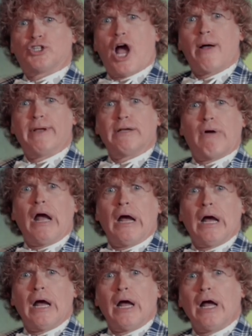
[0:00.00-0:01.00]
coming
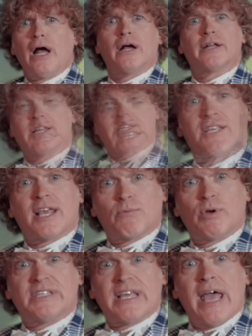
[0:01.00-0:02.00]
ah is that
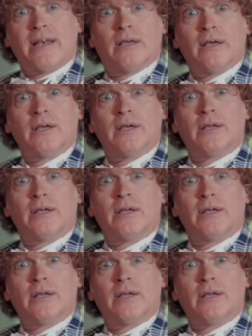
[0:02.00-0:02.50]
what he said